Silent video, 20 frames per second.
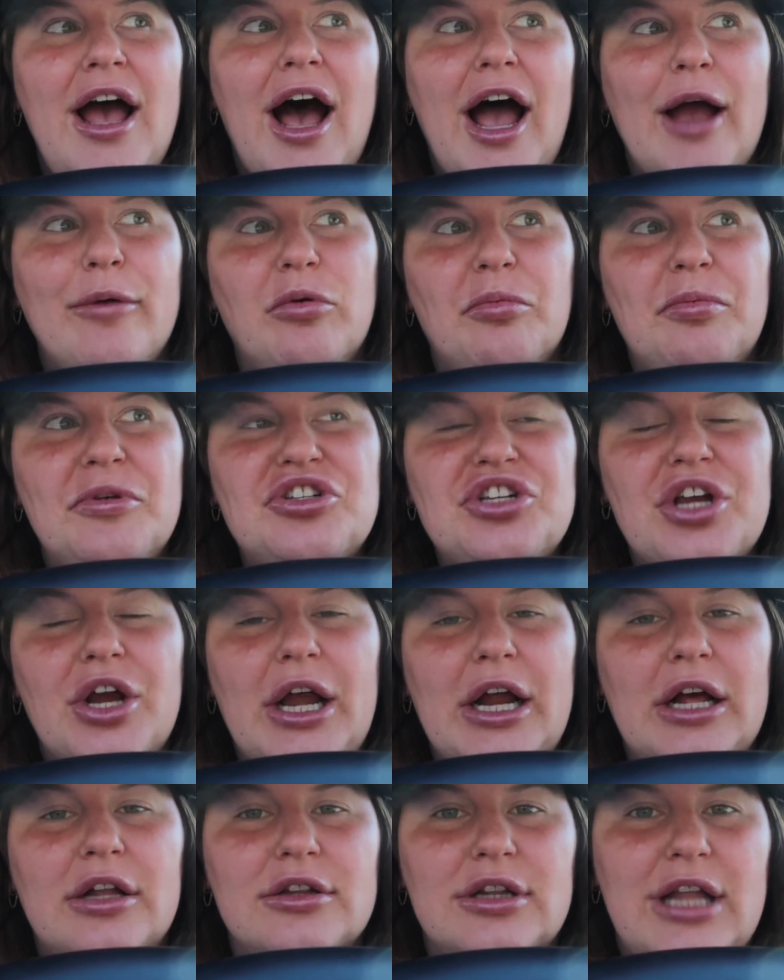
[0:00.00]
I will be
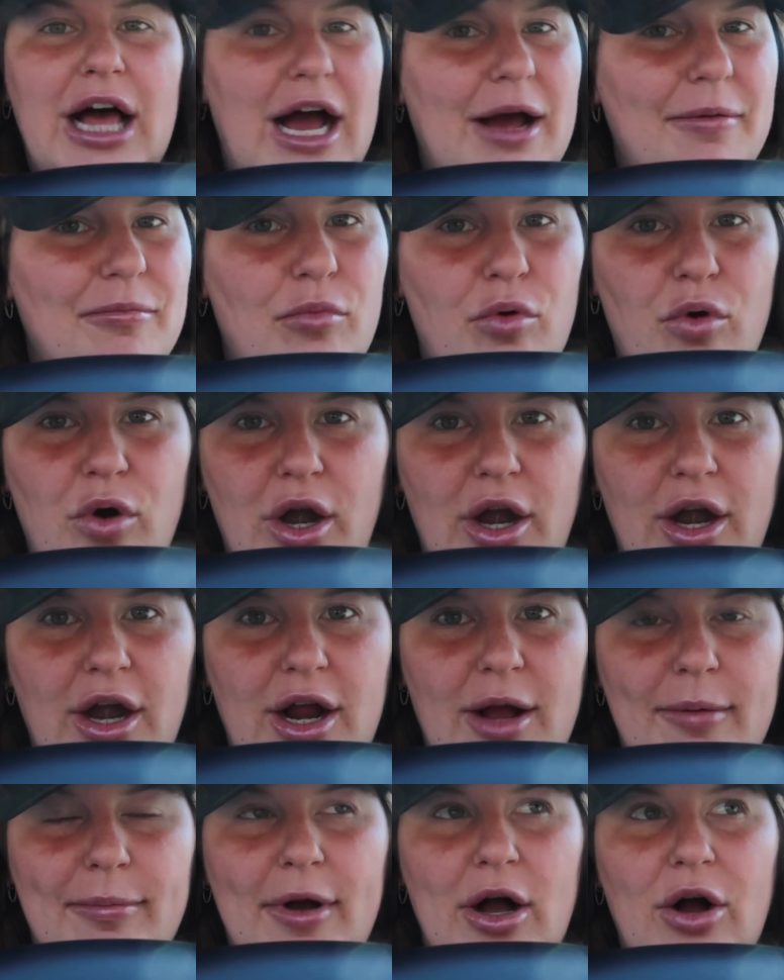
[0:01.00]
sharing a lot more
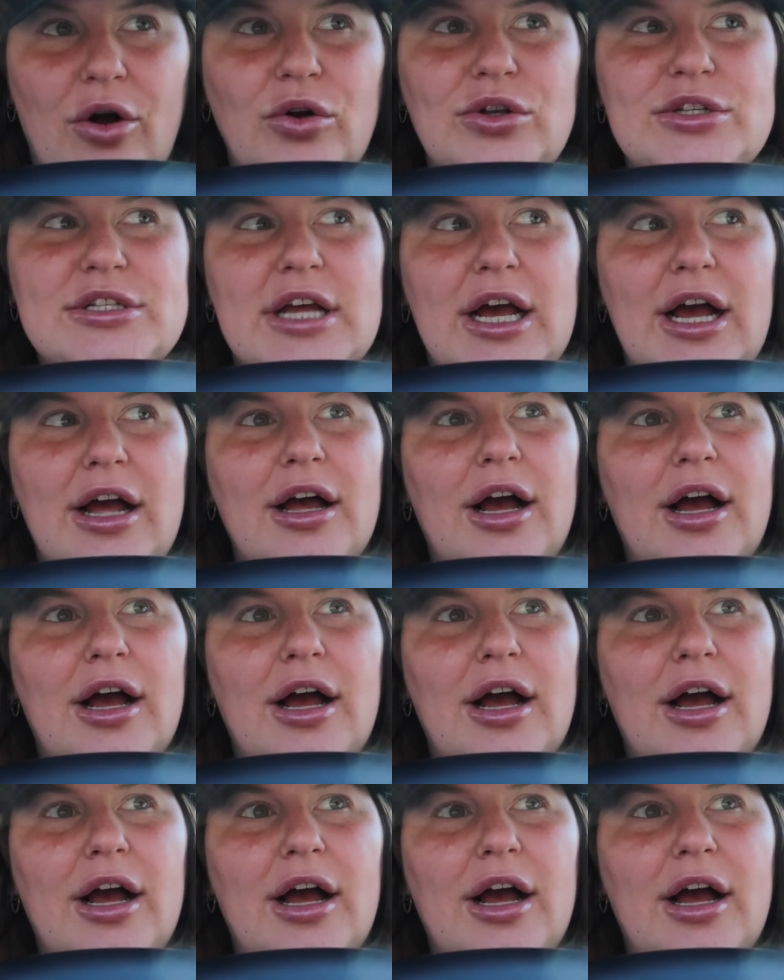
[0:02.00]
about